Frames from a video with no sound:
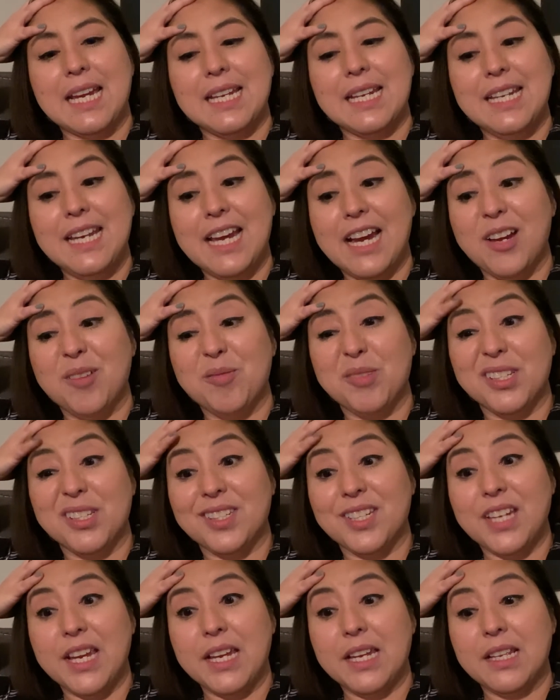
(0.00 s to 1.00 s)
yeah, I'm just
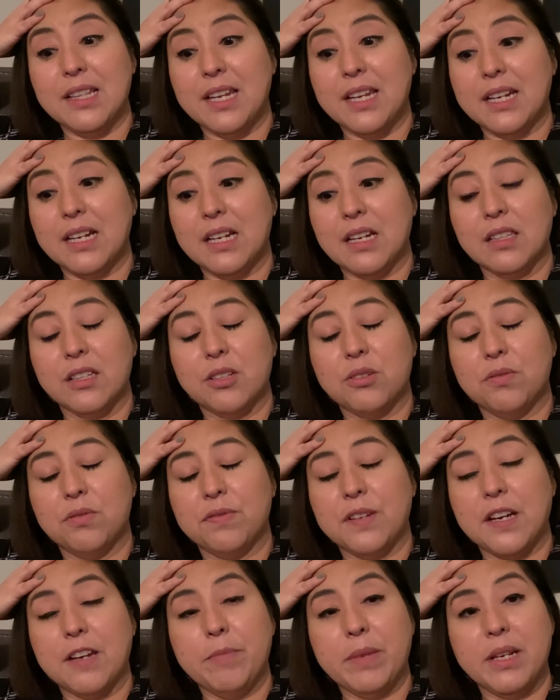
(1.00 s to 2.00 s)
taking like a little
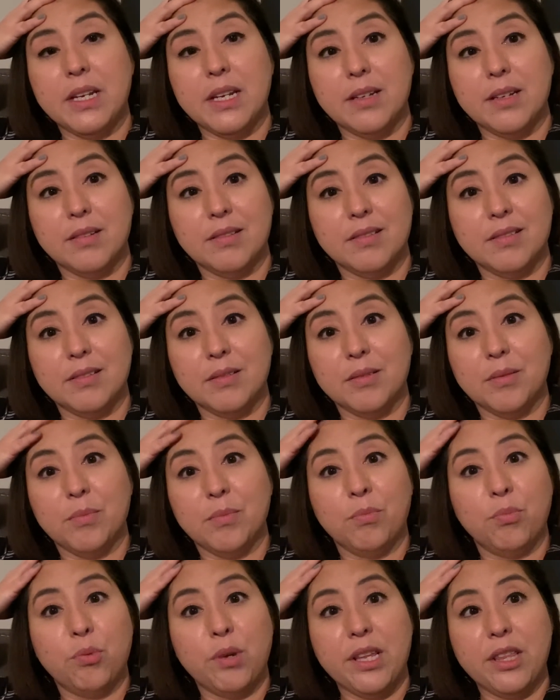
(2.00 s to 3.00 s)
5-minute
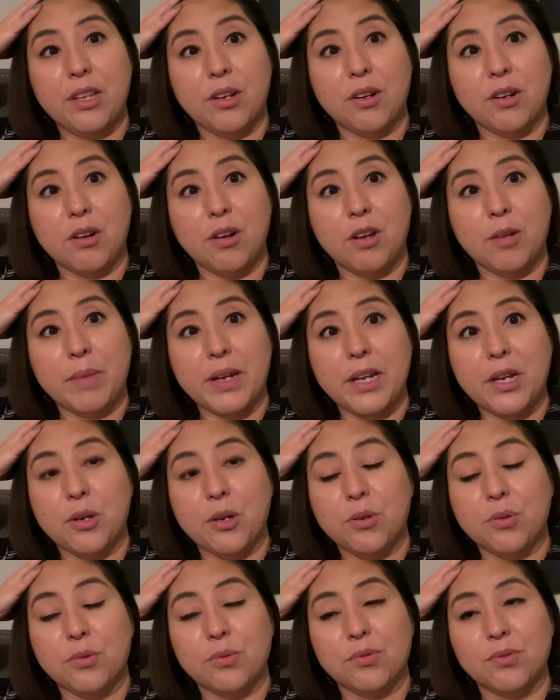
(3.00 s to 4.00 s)
breather on my
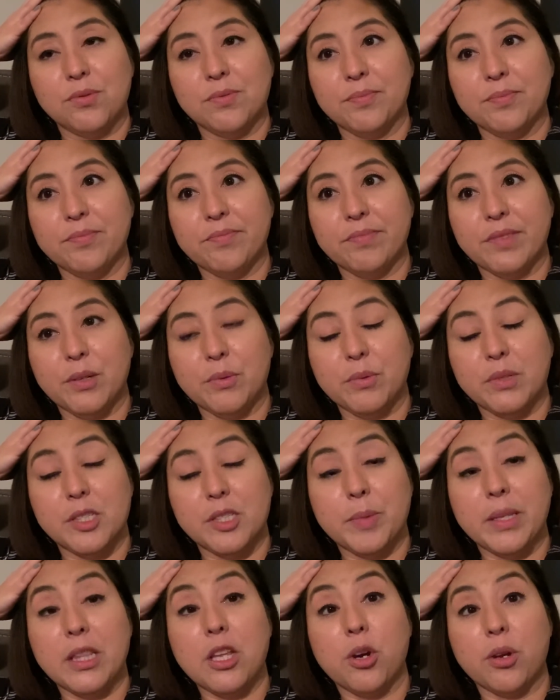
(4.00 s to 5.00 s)
own. Well, it's
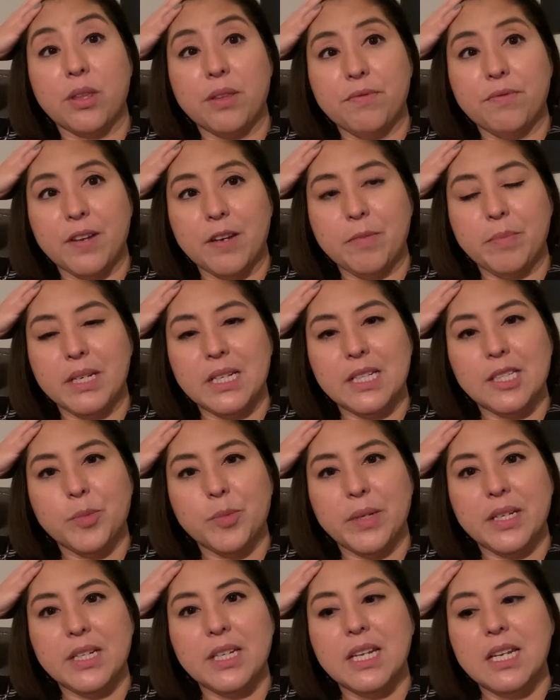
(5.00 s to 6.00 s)
been longer than 5 minutes,
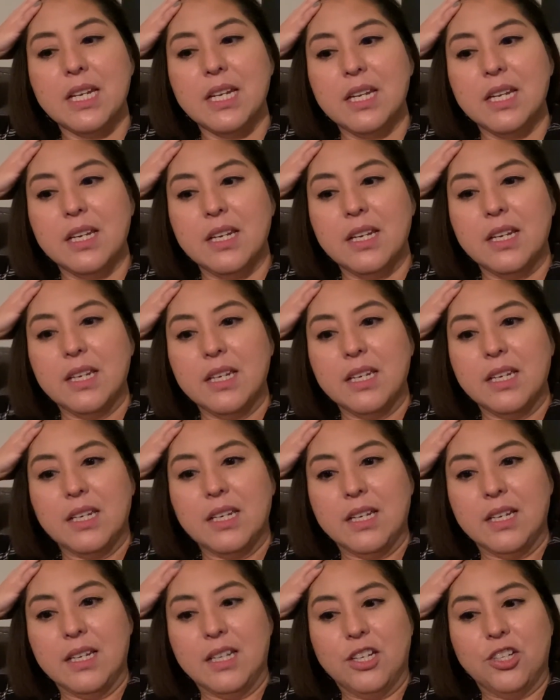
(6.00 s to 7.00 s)
but
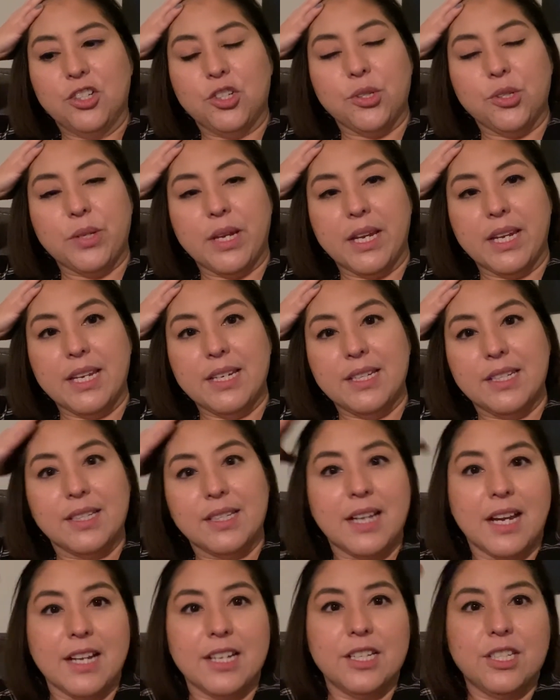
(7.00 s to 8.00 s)
just so I can
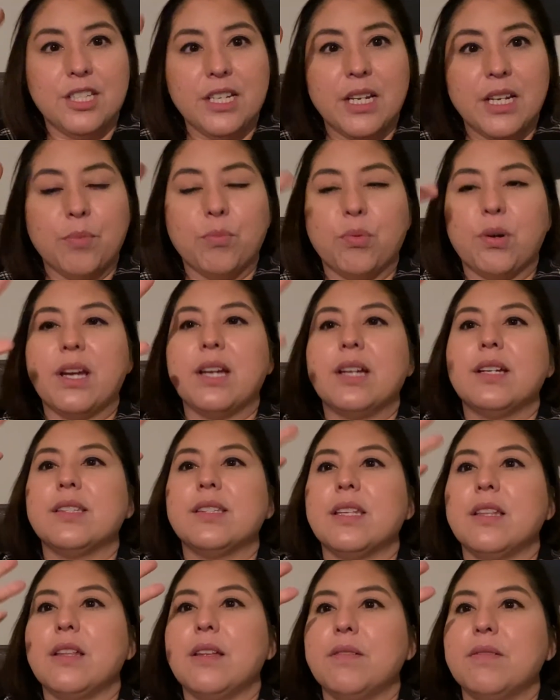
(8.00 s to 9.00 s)
kind of decompress
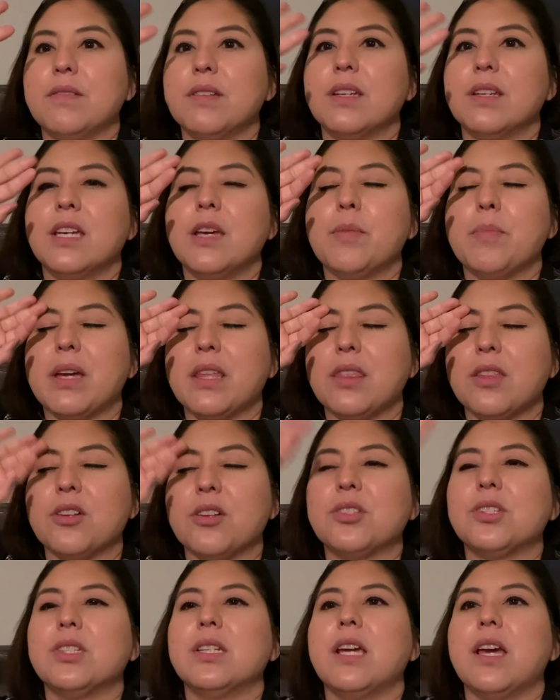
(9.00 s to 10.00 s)
and then get my
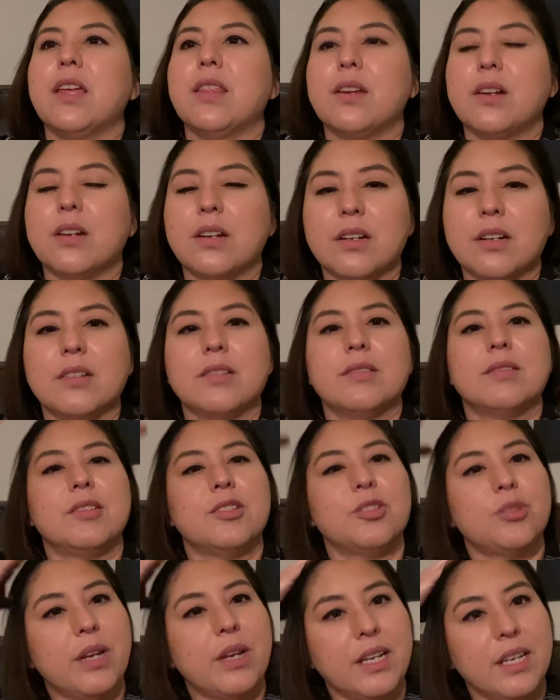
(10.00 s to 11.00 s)
thoughts together
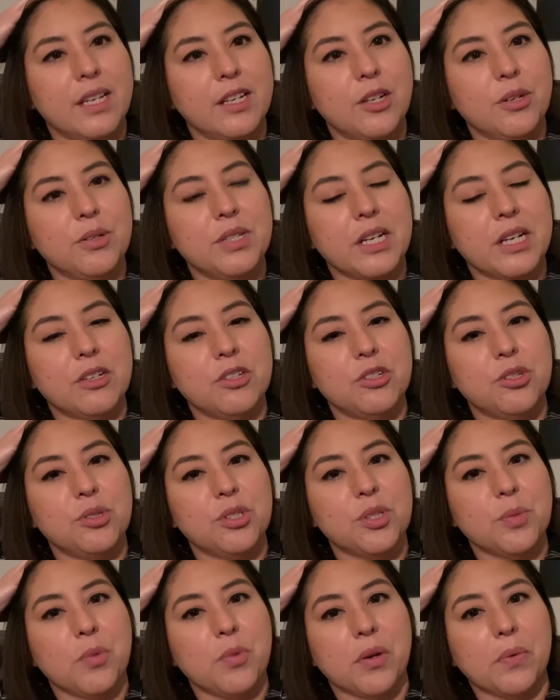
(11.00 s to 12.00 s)
so I can go down and do
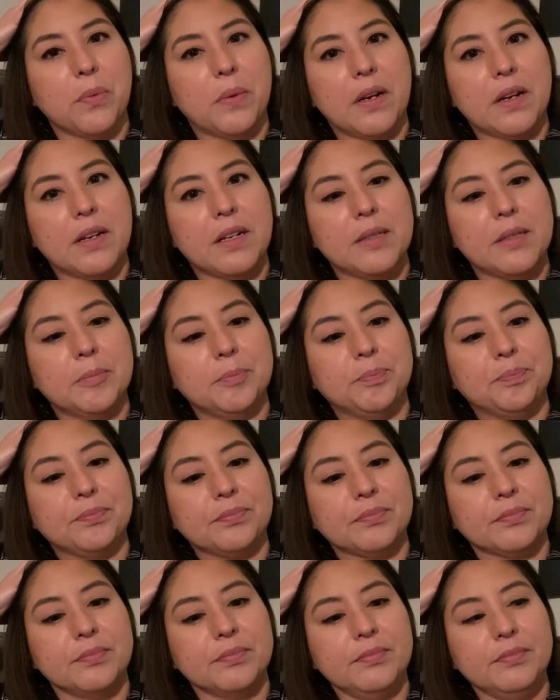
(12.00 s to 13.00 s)
some more work.
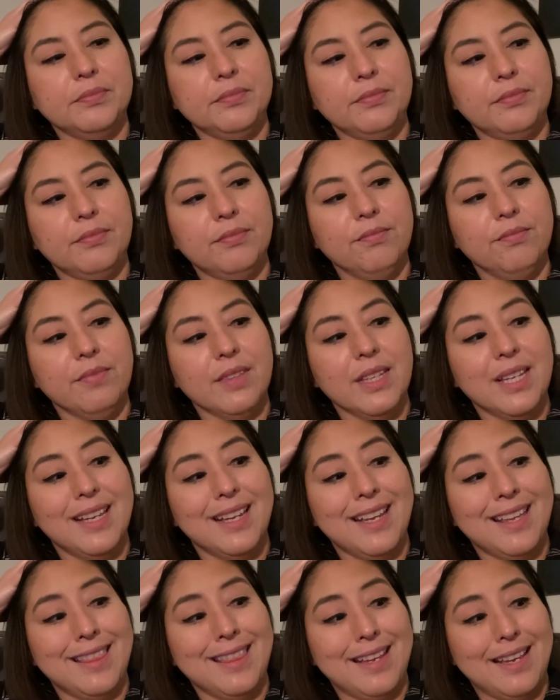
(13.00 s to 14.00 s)

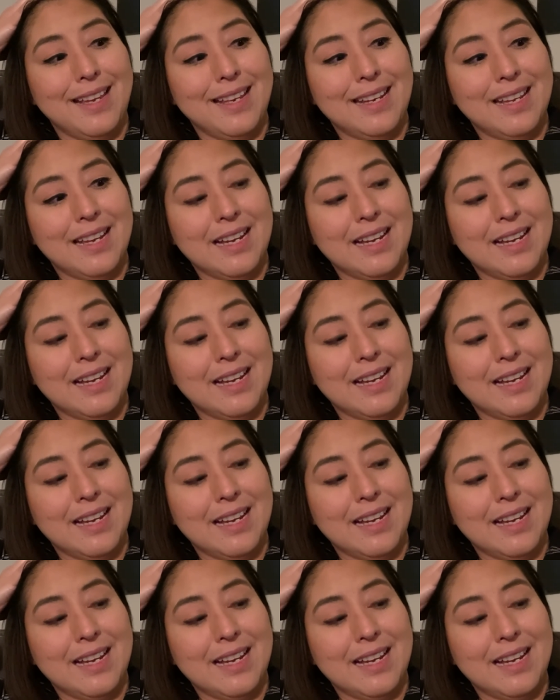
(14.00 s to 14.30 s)
And then